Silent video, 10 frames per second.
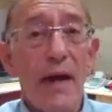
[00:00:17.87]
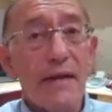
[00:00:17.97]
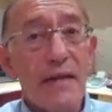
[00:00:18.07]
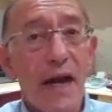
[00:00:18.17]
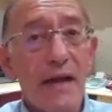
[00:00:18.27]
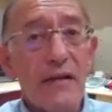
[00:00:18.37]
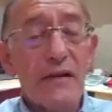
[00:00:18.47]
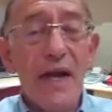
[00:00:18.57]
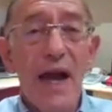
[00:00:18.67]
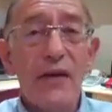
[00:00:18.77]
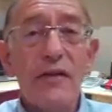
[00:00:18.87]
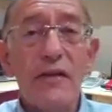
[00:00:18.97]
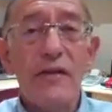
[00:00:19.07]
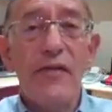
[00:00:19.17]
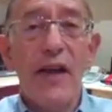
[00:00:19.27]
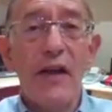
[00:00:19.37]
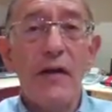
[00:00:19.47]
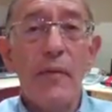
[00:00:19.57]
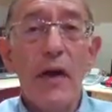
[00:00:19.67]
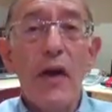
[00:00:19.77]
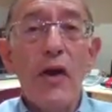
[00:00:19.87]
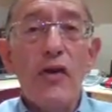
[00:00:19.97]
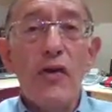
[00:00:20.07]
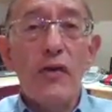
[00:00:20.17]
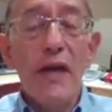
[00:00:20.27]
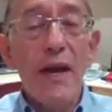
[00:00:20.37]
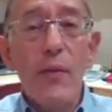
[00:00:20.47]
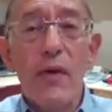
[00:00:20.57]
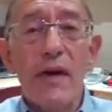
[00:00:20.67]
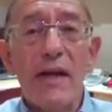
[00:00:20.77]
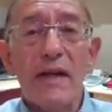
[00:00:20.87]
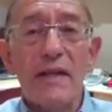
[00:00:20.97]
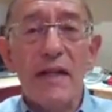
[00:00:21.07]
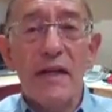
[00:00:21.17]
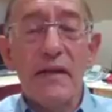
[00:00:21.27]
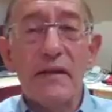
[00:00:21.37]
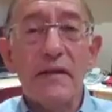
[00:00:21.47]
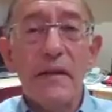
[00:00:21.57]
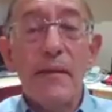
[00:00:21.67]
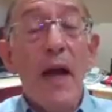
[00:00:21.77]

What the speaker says: entitled How to Develop Your Networking Skills,